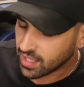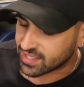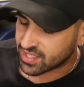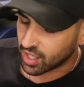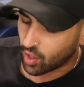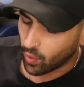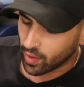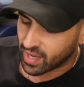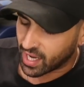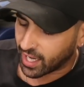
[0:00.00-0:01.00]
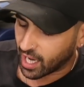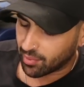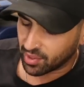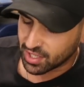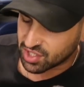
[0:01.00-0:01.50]
let's go to CoinMarketCap.
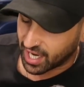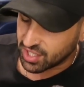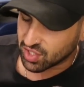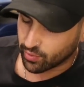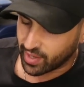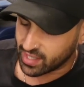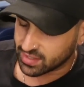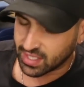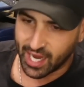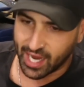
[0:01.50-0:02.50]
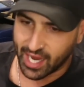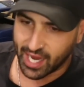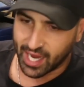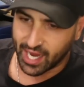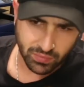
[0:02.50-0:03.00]
I'm going to change it around today,
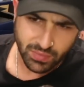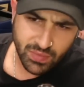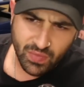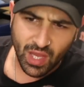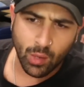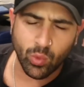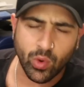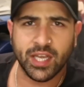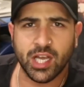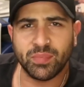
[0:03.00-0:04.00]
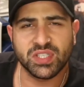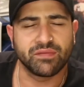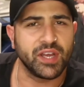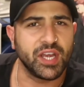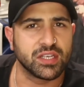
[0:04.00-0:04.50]
and we'll end up on
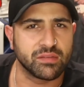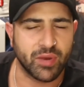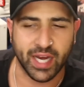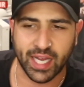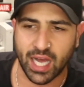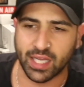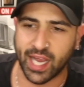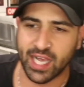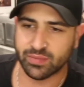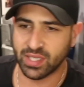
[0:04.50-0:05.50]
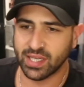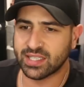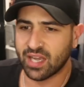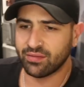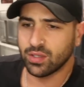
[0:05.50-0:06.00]
some videos of Brad Garlinghouse. But
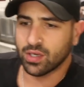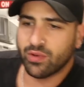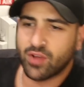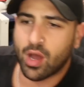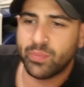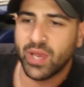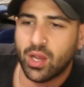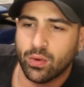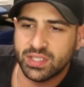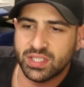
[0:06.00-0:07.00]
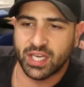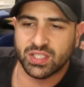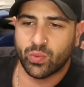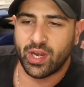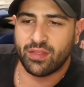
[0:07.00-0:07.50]
let's have a look. We've got Bitcoin sitting
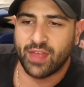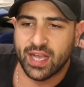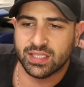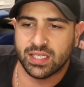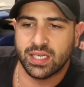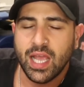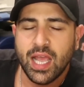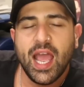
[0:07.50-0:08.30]
at 20,000